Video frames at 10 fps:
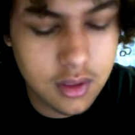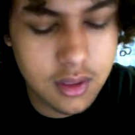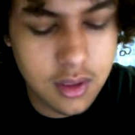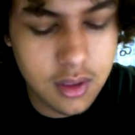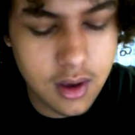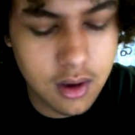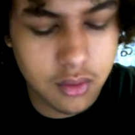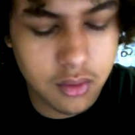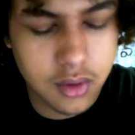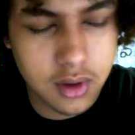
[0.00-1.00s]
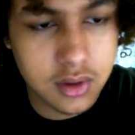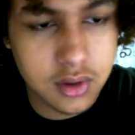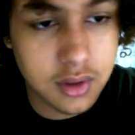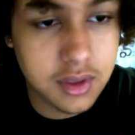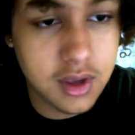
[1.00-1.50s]
now then
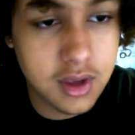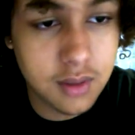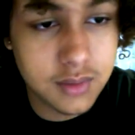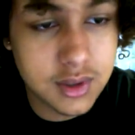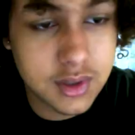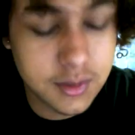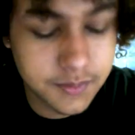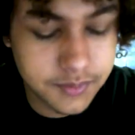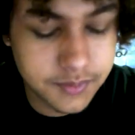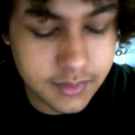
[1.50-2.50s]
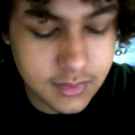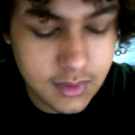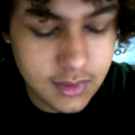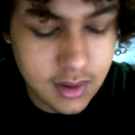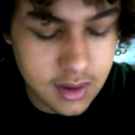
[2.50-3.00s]
to themes.
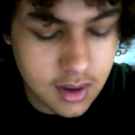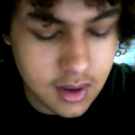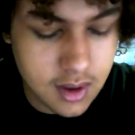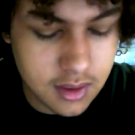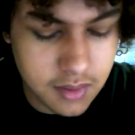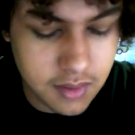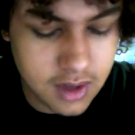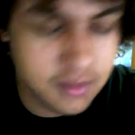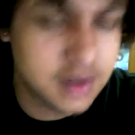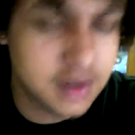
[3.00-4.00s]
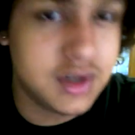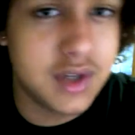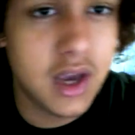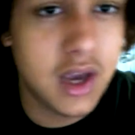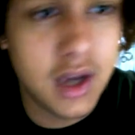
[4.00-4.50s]
The main
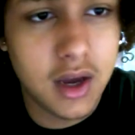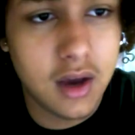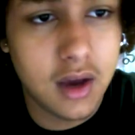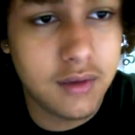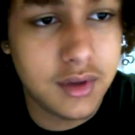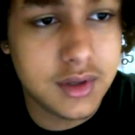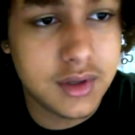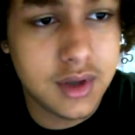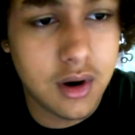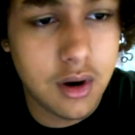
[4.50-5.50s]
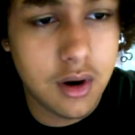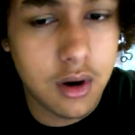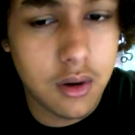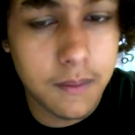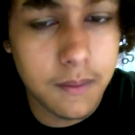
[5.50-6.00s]
messages I got out of this
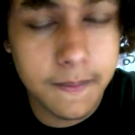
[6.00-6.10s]
are